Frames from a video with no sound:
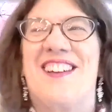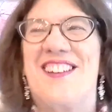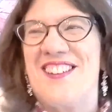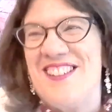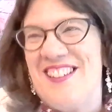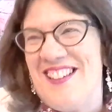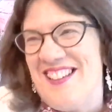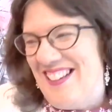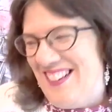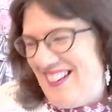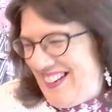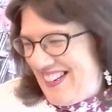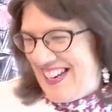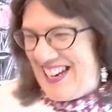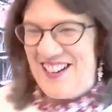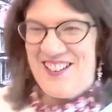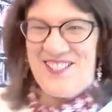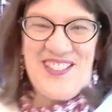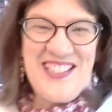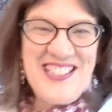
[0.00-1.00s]
Okay, good.
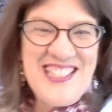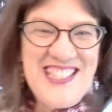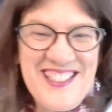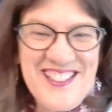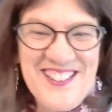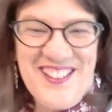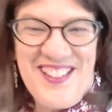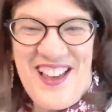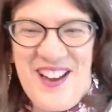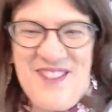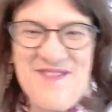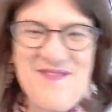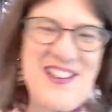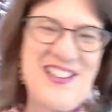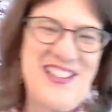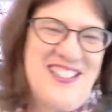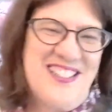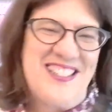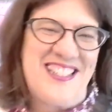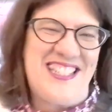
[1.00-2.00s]
I can't wait to hear that
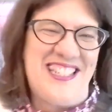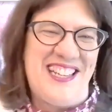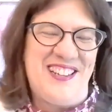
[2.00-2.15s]
part.